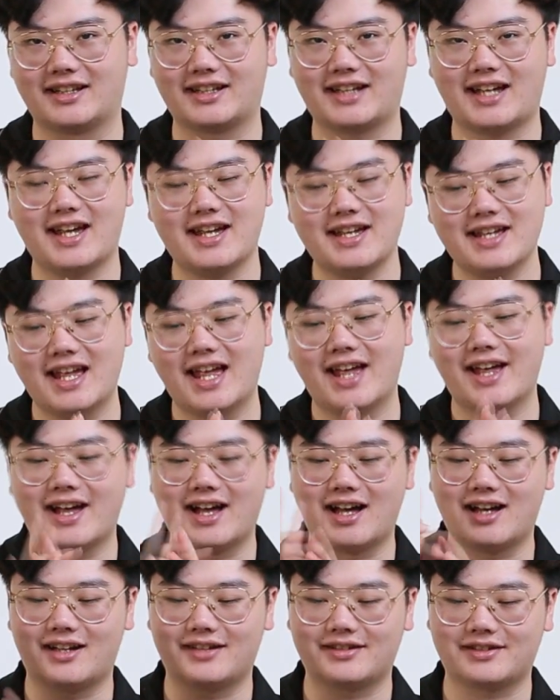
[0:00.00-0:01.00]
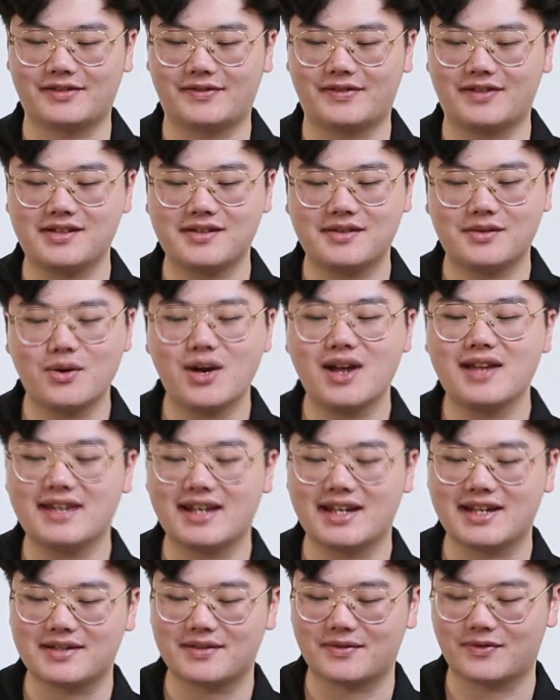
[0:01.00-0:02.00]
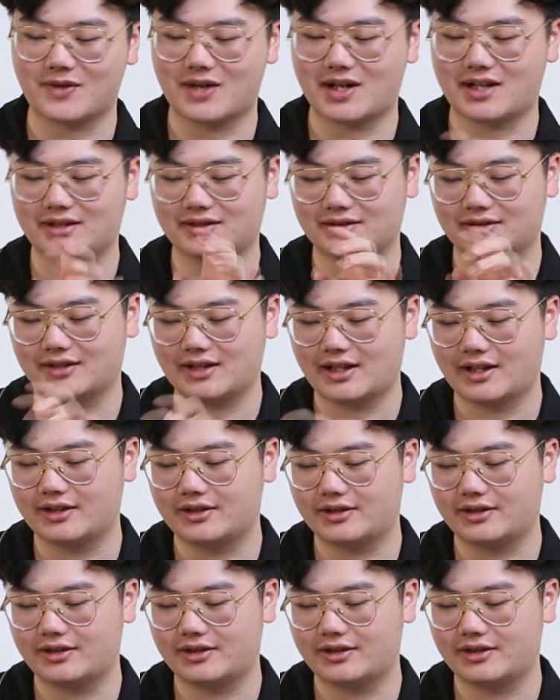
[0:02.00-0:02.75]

Okay, the first one is from